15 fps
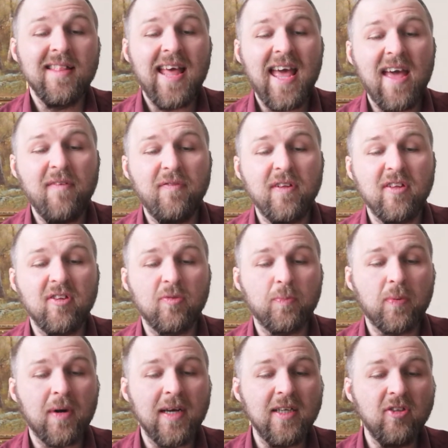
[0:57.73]
The heavens
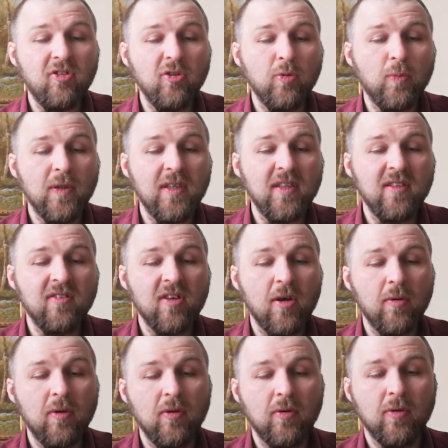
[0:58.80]
praise your wonders,
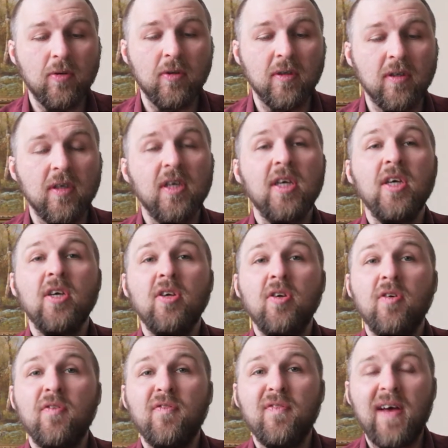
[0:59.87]
O Lord,
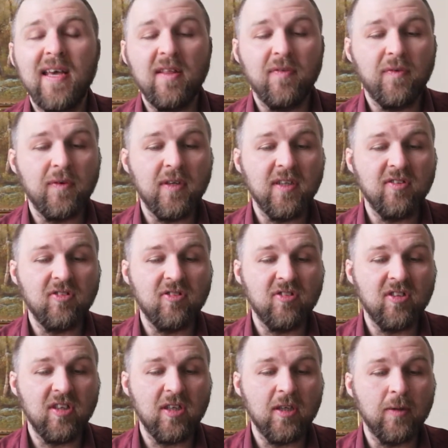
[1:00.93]
your faithfulness
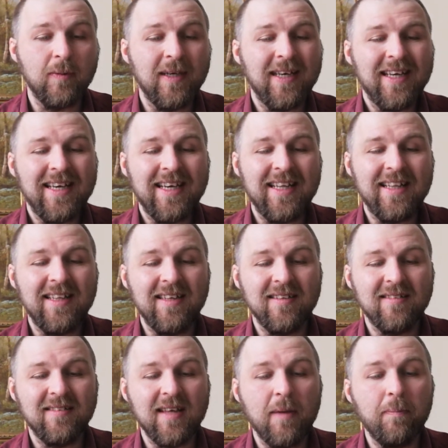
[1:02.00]
too in the
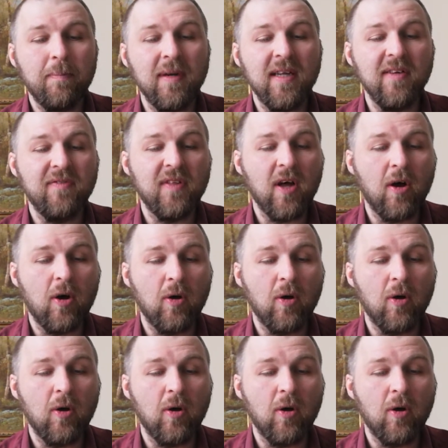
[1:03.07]
assembly of the